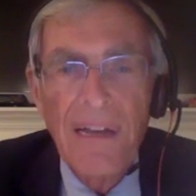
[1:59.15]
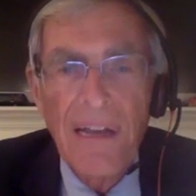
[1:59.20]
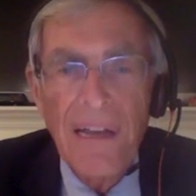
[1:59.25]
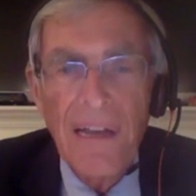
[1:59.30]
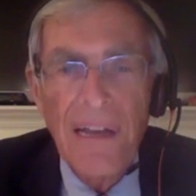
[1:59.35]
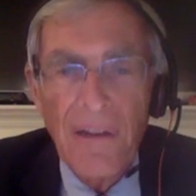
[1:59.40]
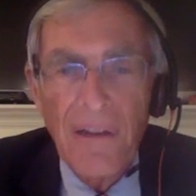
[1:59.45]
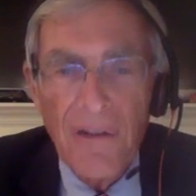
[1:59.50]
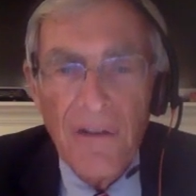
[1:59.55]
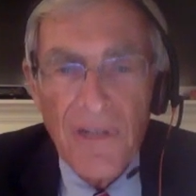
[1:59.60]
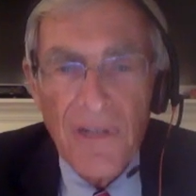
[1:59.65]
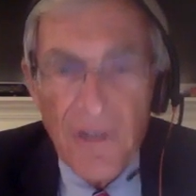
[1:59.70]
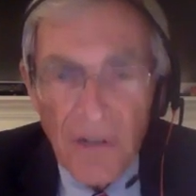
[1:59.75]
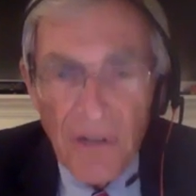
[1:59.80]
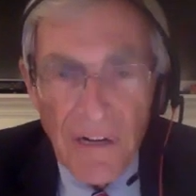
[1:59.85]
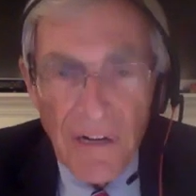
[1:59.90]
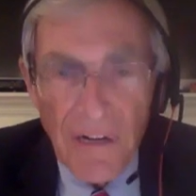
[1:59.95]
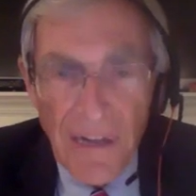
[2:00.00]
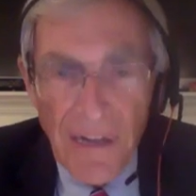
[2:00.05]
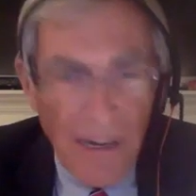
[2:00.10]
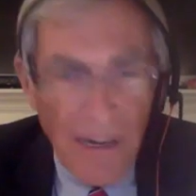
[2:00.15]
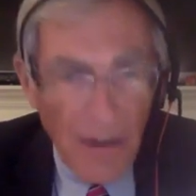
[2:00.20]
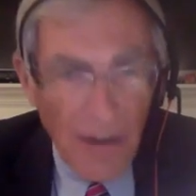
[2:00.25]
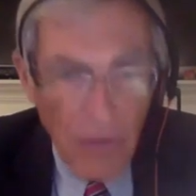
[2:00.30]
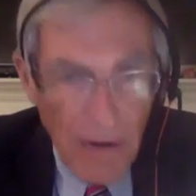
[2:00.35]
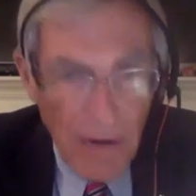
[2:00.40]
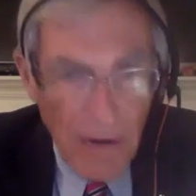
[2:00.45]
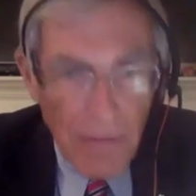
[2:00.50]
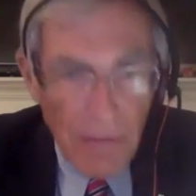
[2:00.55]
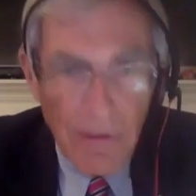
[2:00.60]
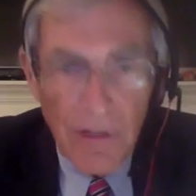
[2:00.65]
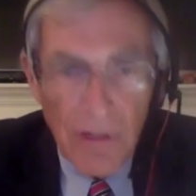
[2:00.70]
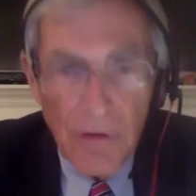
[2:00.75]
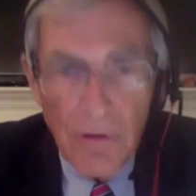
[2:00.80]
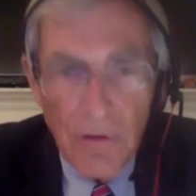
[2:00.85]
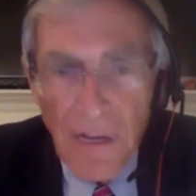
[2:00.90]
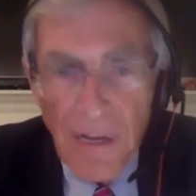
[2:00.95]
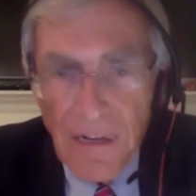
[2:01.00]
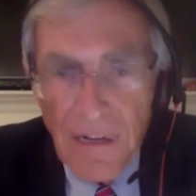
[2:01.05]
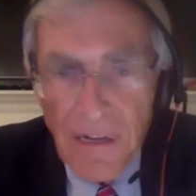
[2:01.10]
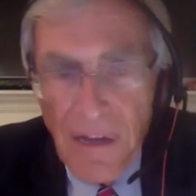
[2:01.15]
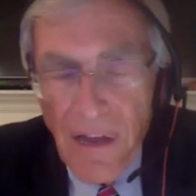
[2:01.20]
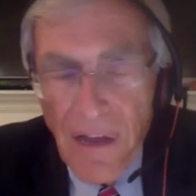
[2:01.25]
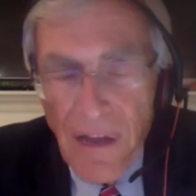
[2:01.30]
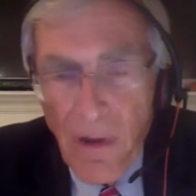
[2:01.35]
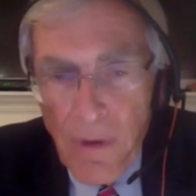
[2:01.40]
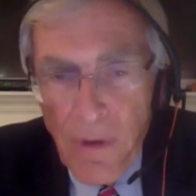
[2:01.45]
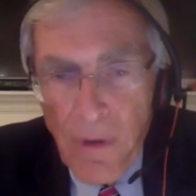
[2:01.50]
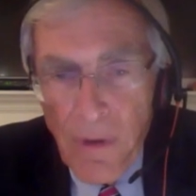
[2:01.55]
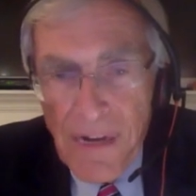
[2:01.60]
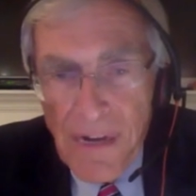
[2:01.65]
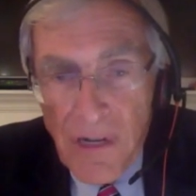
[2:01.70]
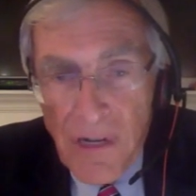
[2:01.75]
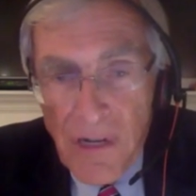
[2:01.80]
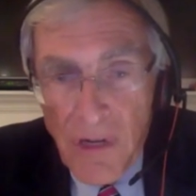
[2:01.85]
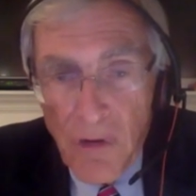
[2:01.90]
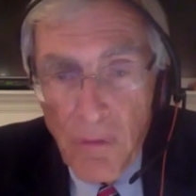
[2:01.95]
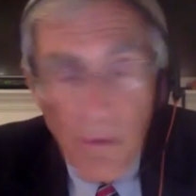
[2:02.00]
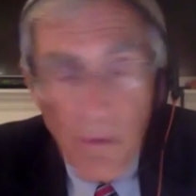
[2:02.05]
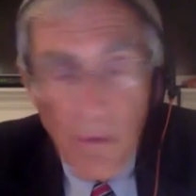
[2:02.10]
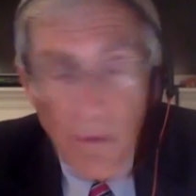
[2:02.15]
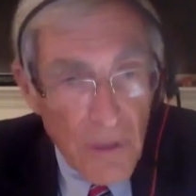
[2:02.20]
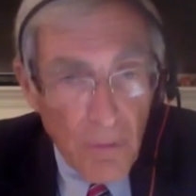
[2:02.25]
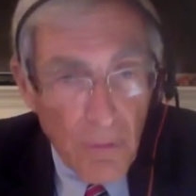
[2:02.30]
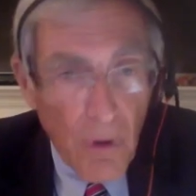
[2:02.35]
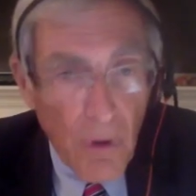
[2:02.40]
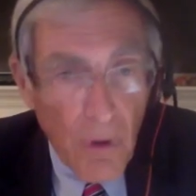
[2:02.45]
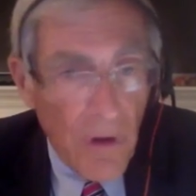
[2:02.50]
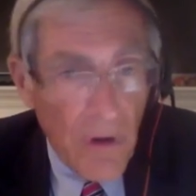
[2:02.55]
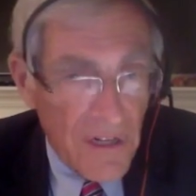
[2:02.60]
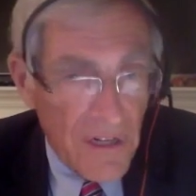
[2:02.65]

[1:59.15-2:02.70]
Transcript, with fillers: There certainly, I agree with you that we need to do much more as a